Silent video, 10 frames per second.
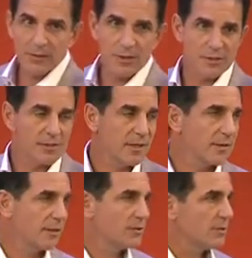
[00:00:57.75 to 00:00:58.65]
just like
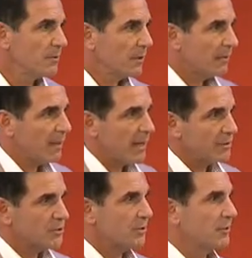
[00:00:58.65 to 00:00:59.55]
they do when they buy a
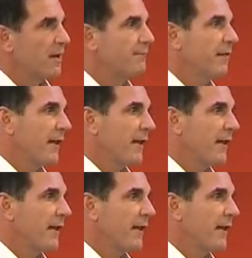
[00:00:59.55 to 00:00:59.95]
shirt off